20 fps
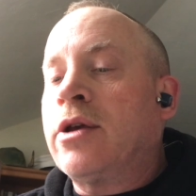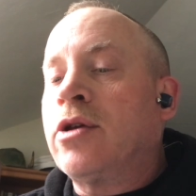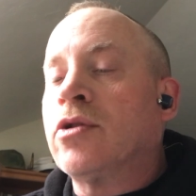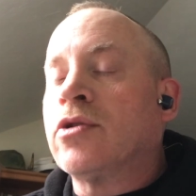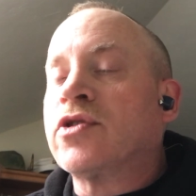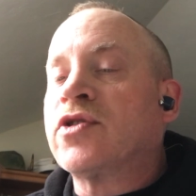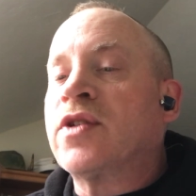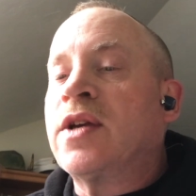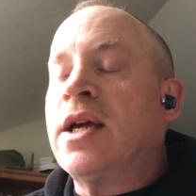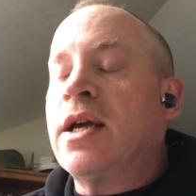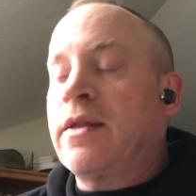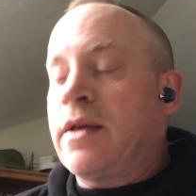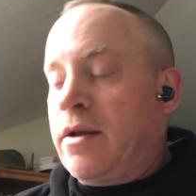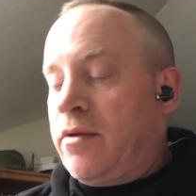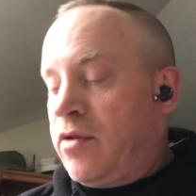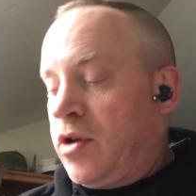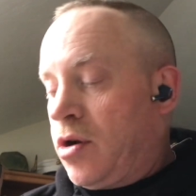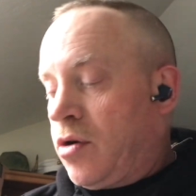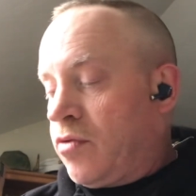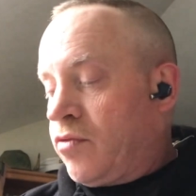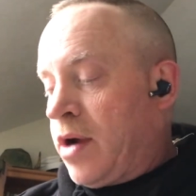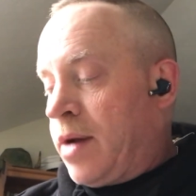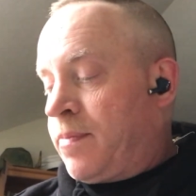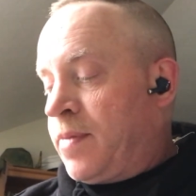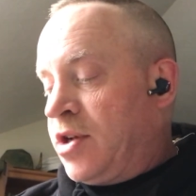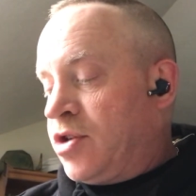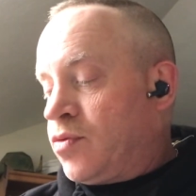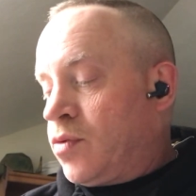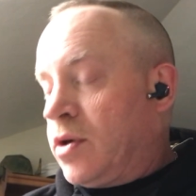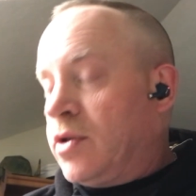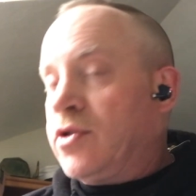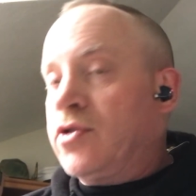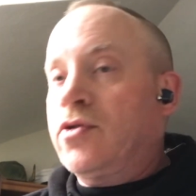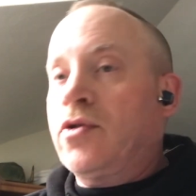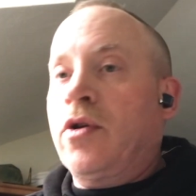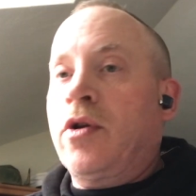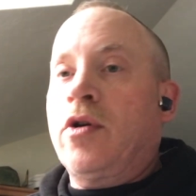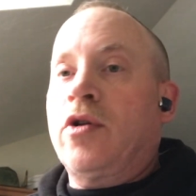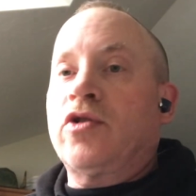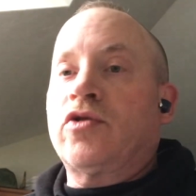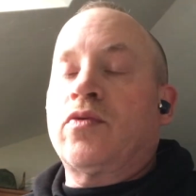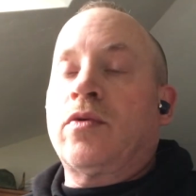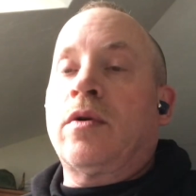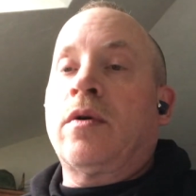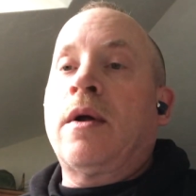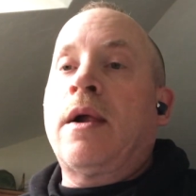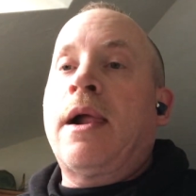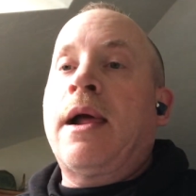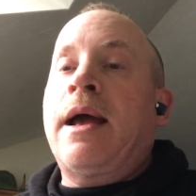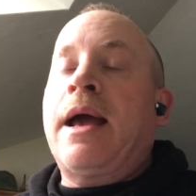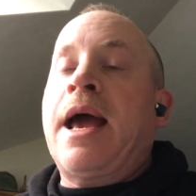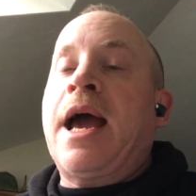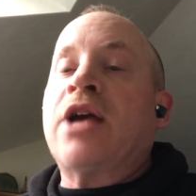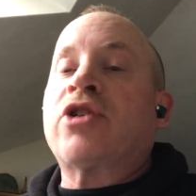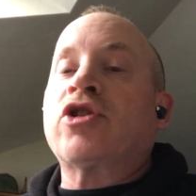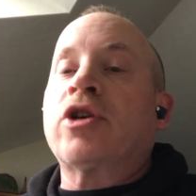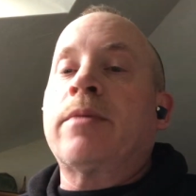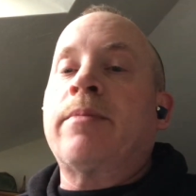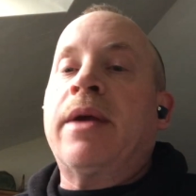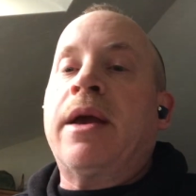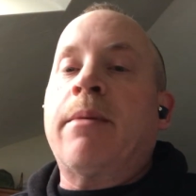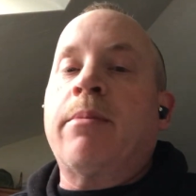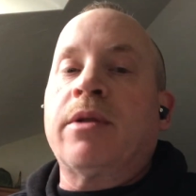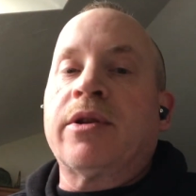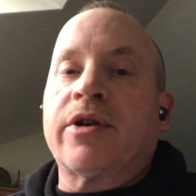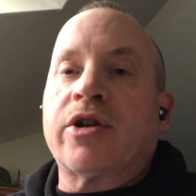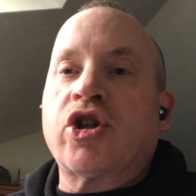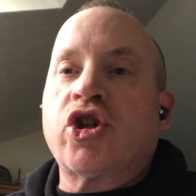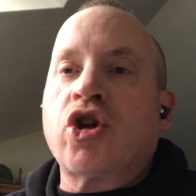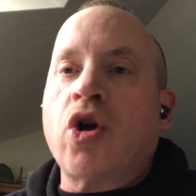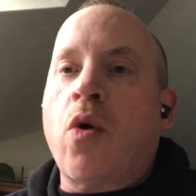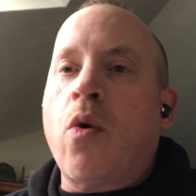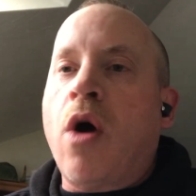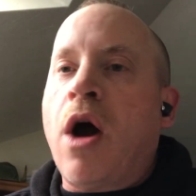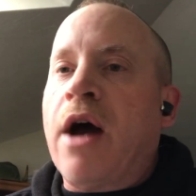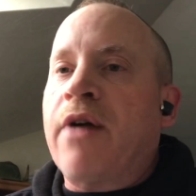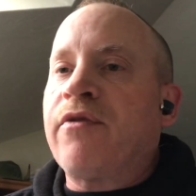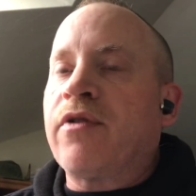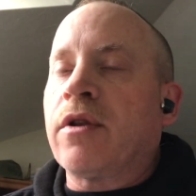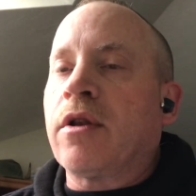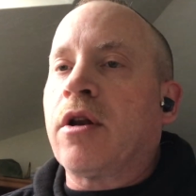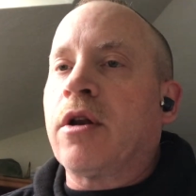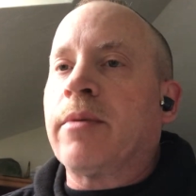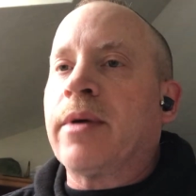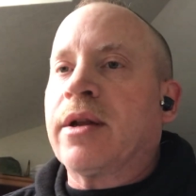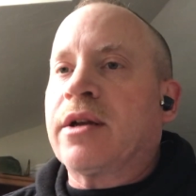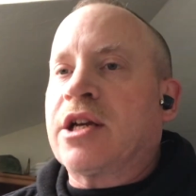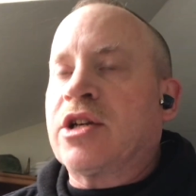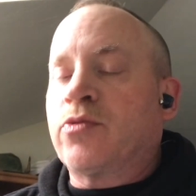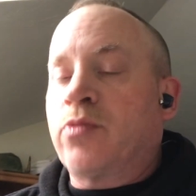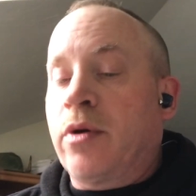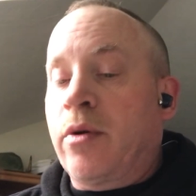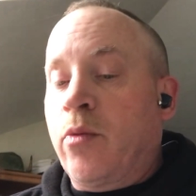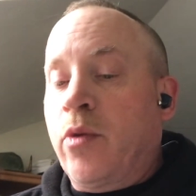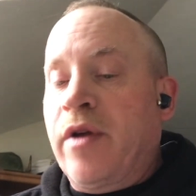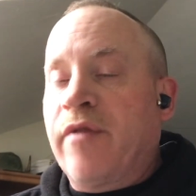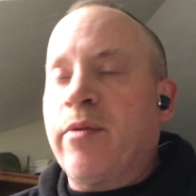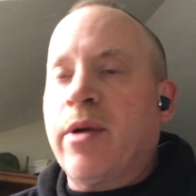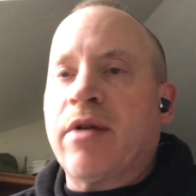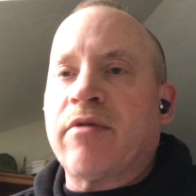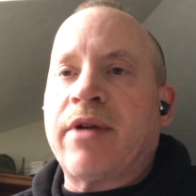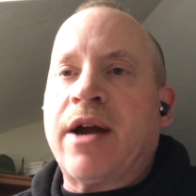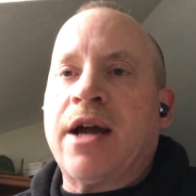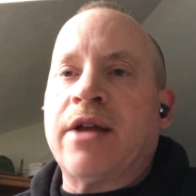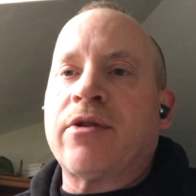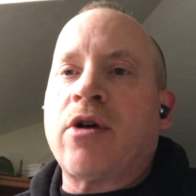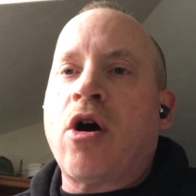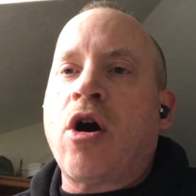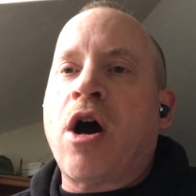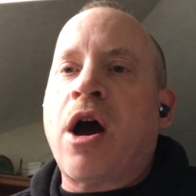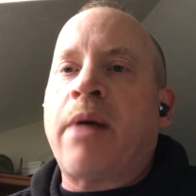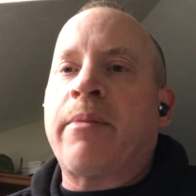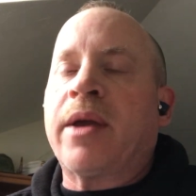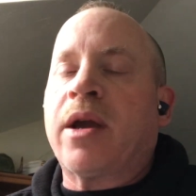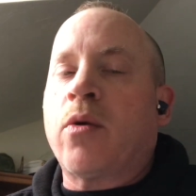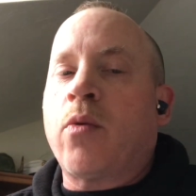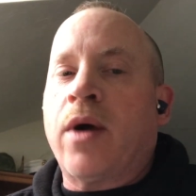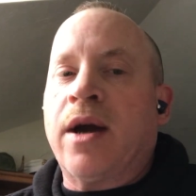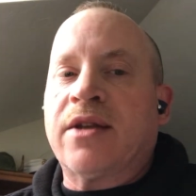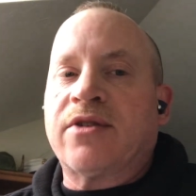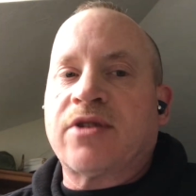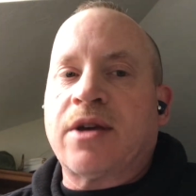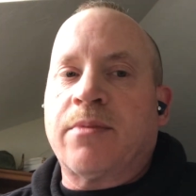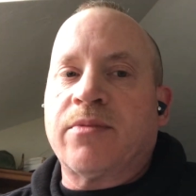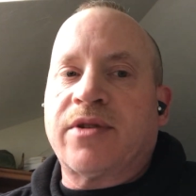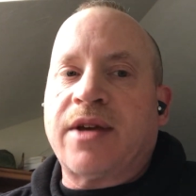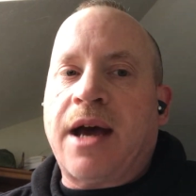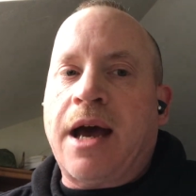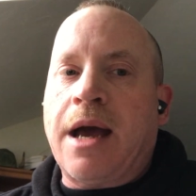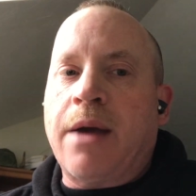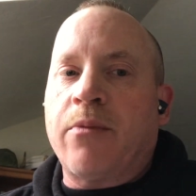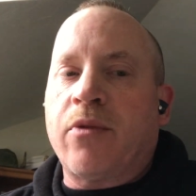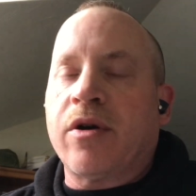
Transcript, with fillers: you'll see that you know Red Beach One Studios will actually be able to show off a little bit because we, have been around the hobby quite some time.